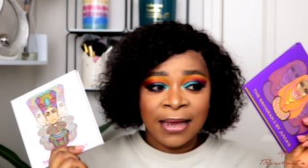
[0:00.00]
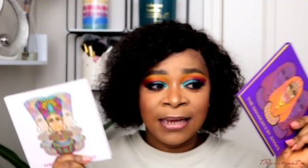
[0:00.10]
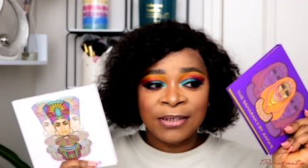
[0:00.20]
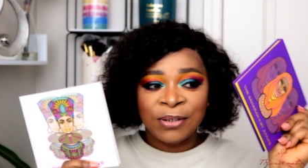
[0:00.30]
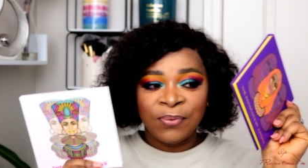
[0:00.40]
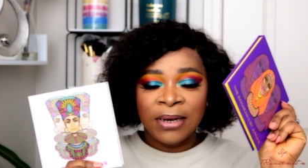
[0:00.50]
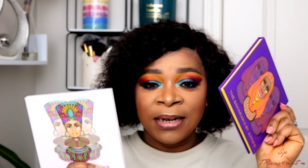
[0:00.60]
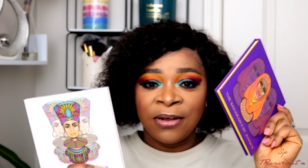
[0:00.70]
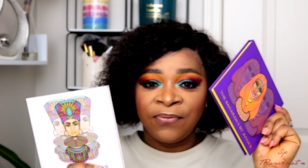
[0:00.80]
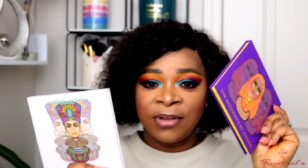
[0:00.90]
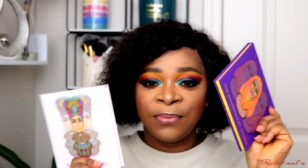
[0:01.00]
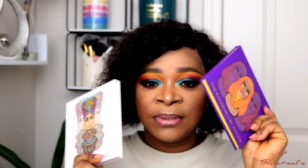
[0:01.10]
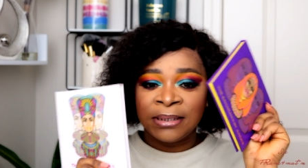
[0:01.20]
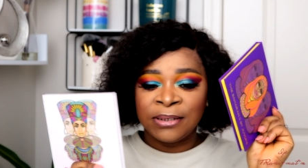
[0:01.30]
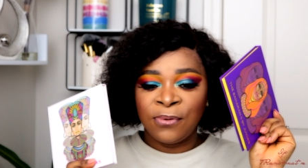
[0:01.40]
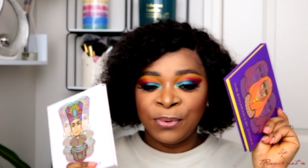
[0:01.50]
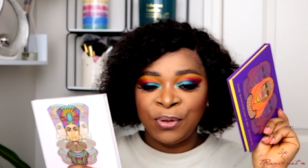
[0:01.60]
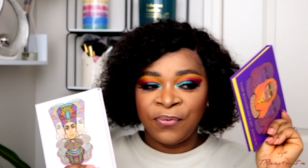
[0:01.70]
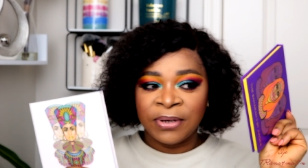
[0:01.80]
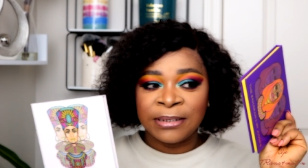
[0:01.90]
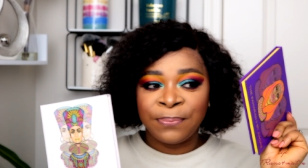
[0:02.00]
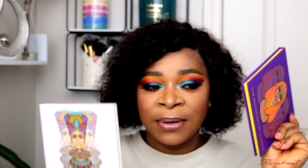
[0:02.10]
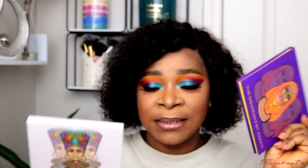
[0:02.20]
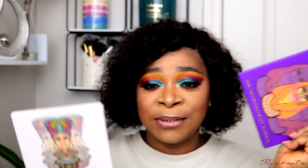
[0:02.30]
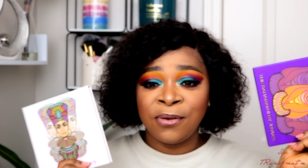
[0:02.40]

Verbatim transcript: I just really love them. This is from Juvia's Place.